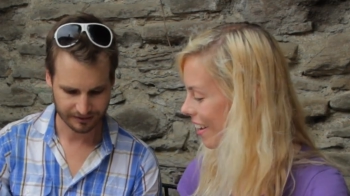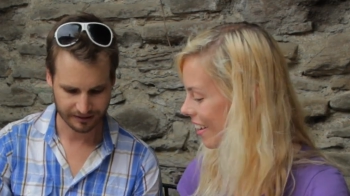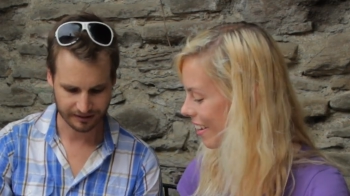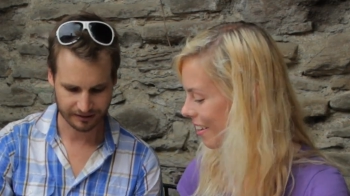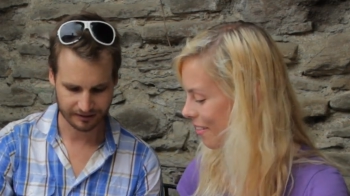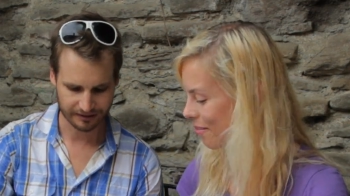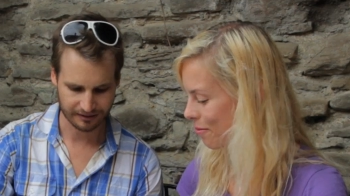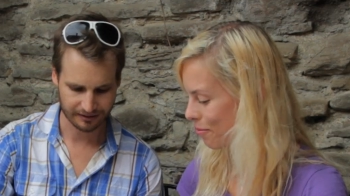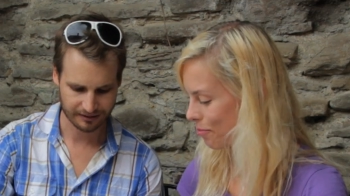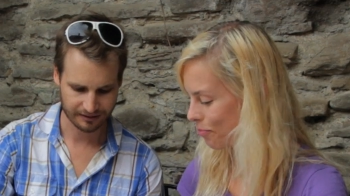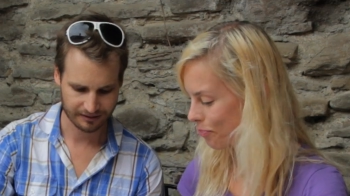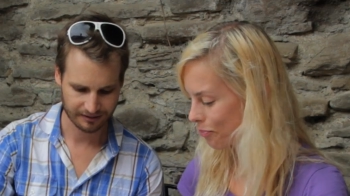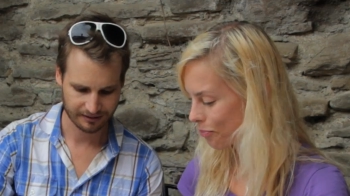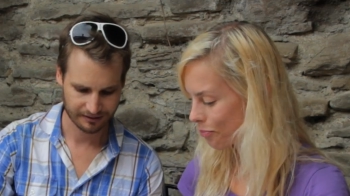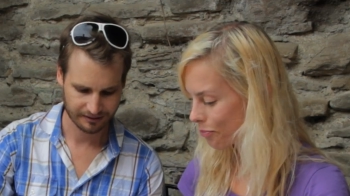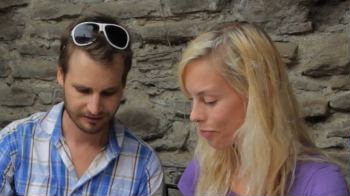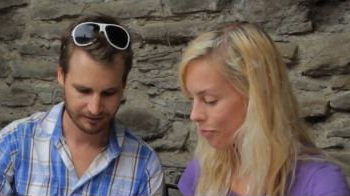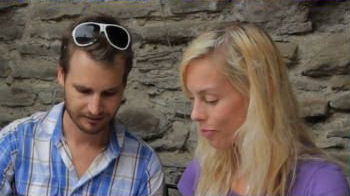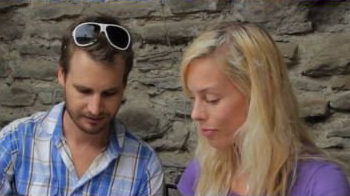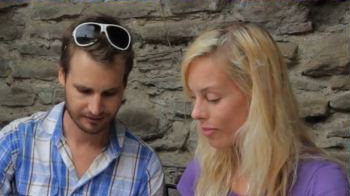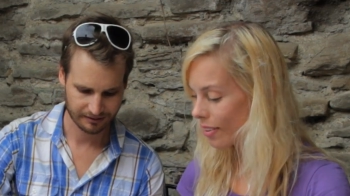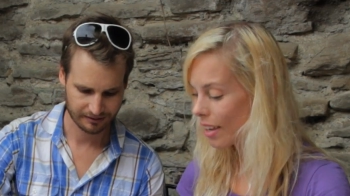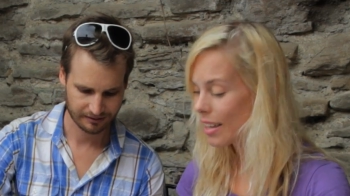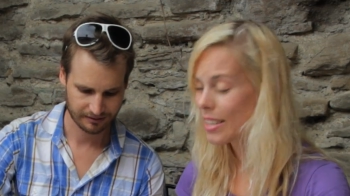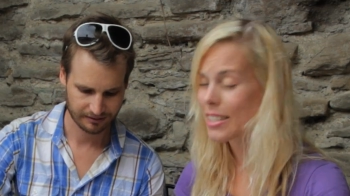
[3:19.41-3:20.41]
Speaker 1: Yeah.
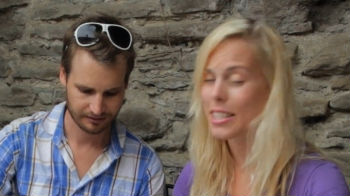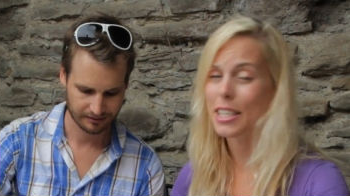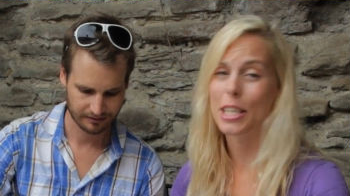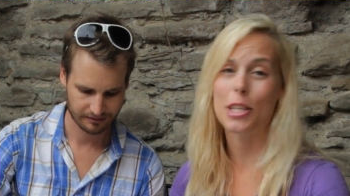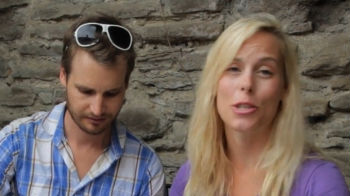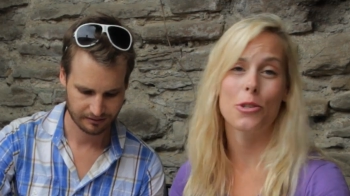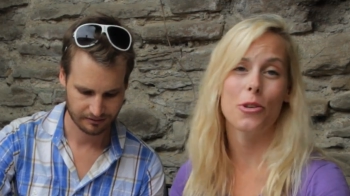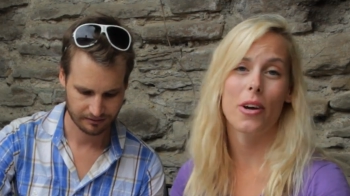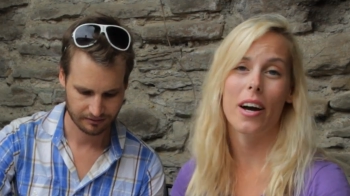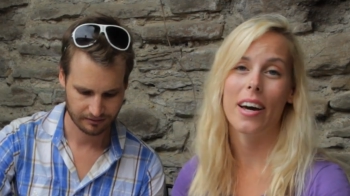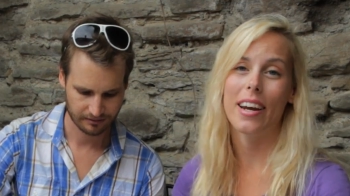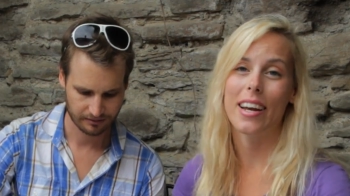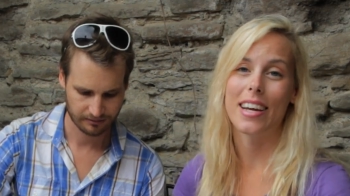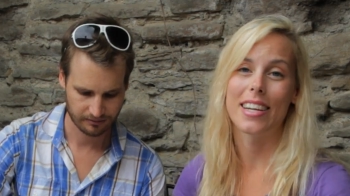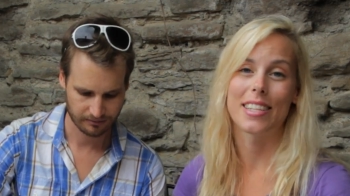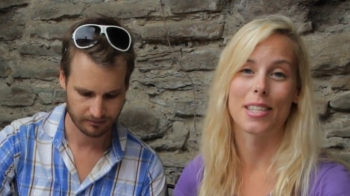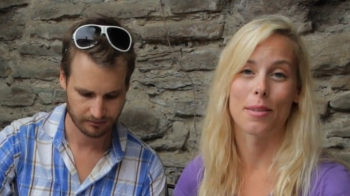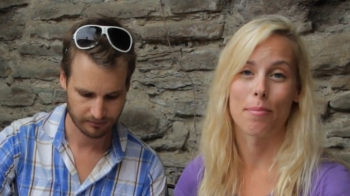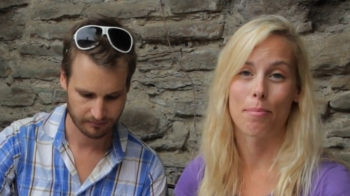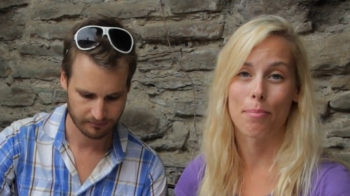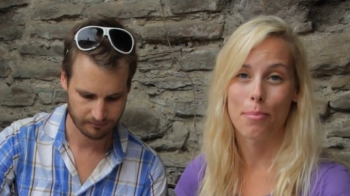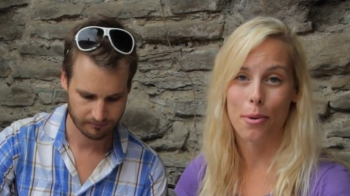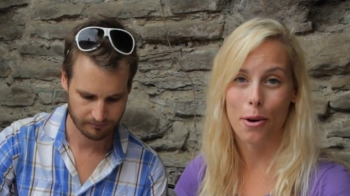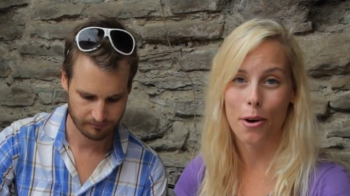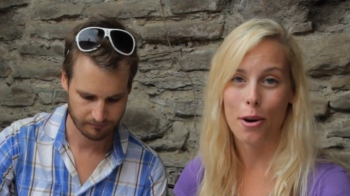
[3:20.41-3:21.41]
Sighisoara is a
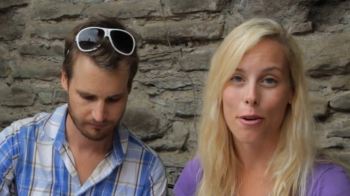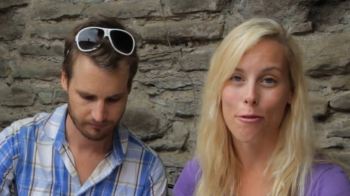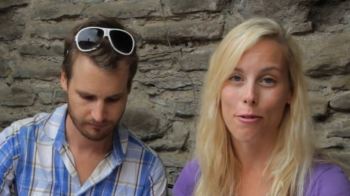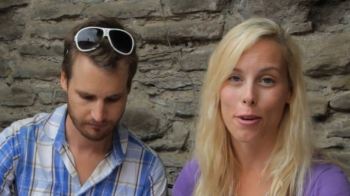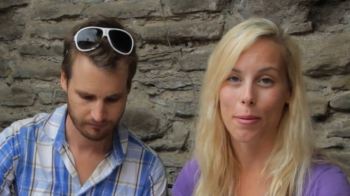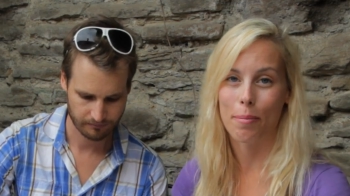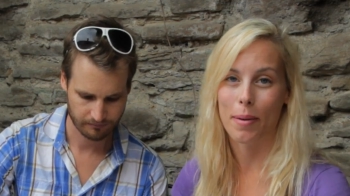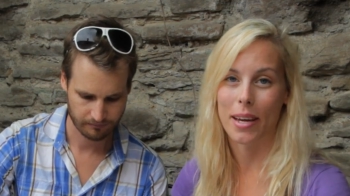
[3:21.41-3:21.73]
perfect